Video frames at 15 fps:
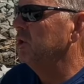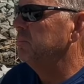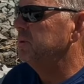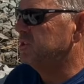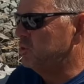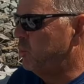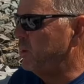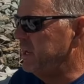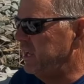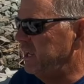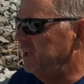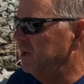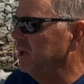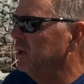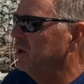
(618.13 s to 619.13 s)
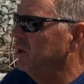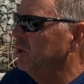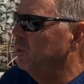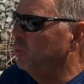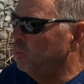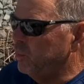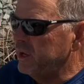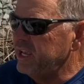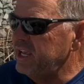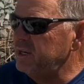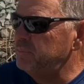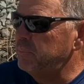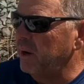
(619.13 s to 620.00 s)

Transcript: between weed